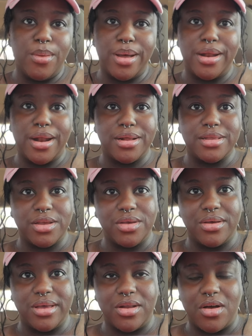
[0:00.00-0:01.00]
I did not take
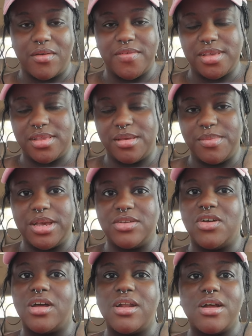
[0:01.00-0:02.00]
y'all in, obviously, because
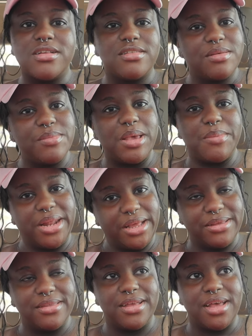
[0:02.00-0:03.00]
y'all not seen me get my
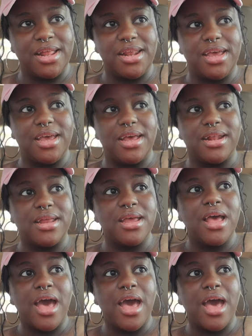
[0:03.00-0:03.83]
nails done, and